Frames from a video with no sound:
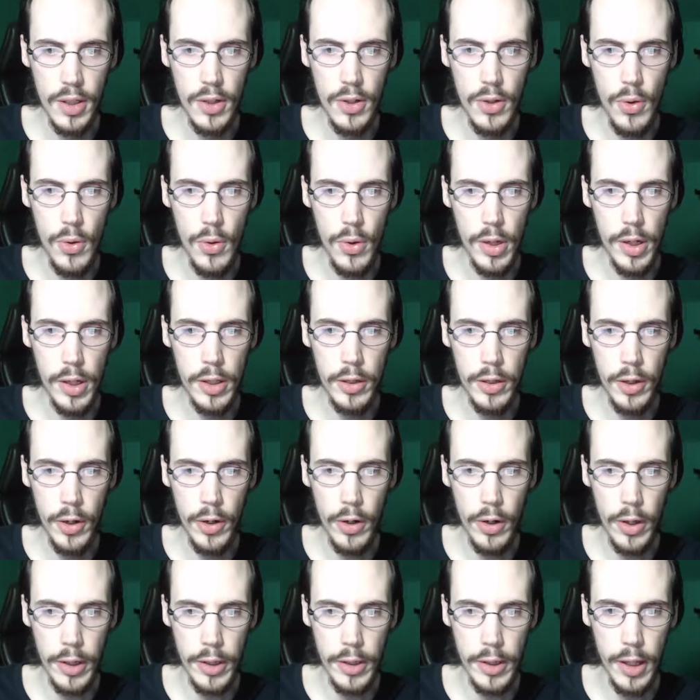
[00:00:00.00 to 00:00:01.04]
No need to glare
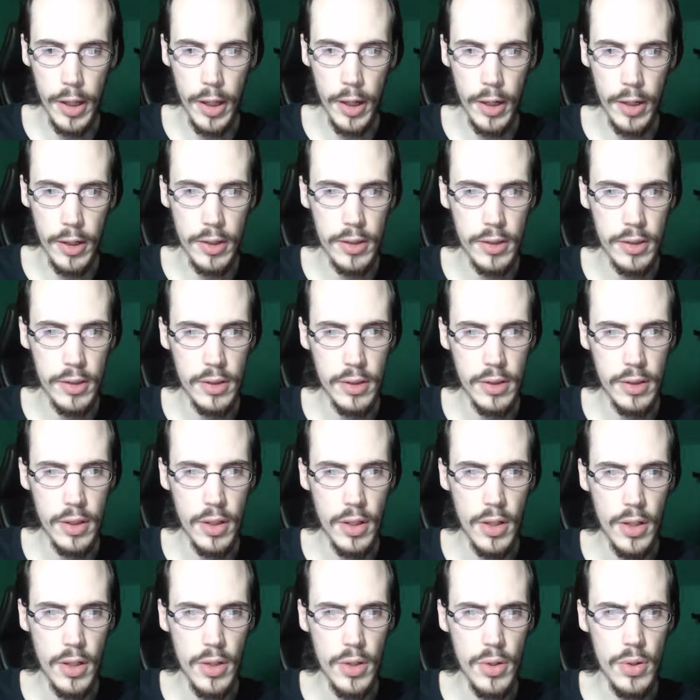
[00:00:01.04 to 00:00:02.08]
like that.
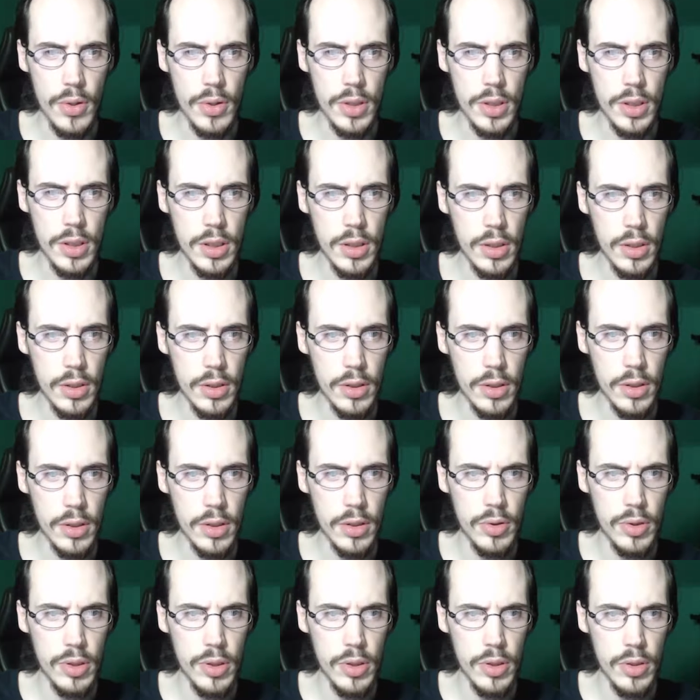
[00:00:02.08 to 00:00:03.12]
You
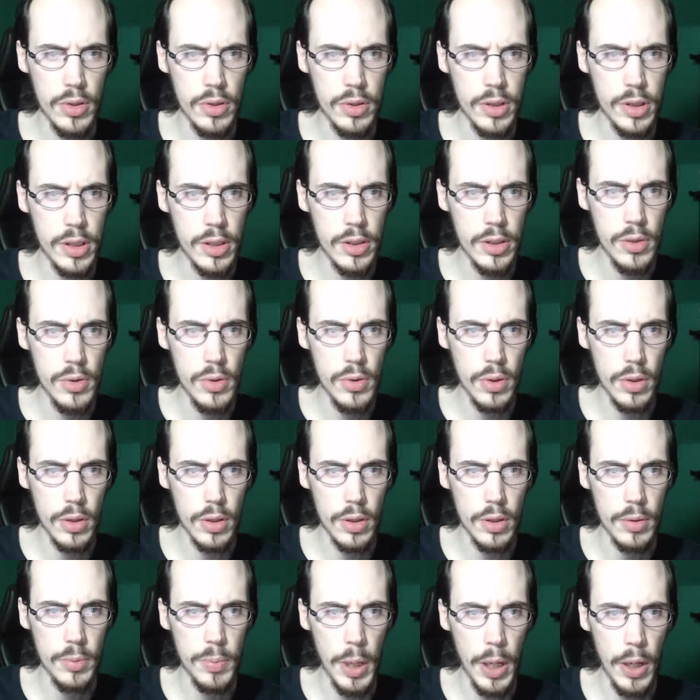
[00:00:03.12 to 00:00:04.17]
seriously do
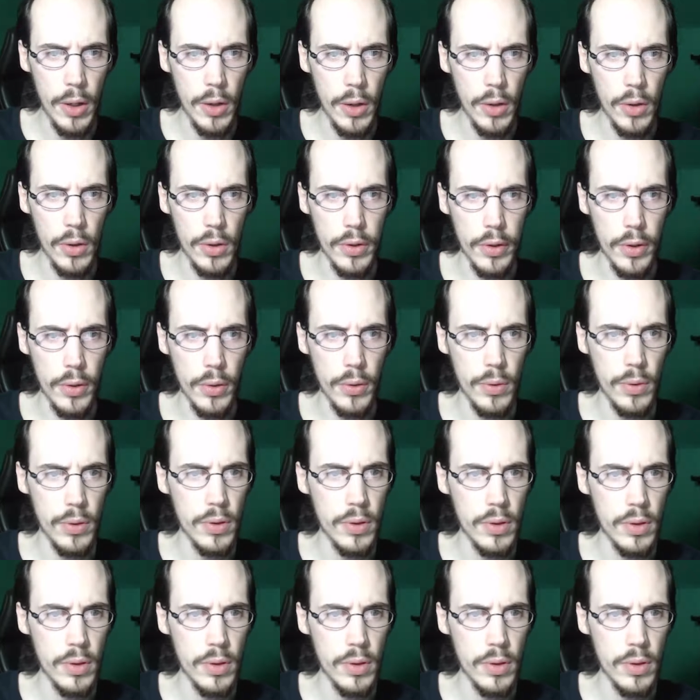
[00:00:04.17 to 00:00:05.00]
look pale, though.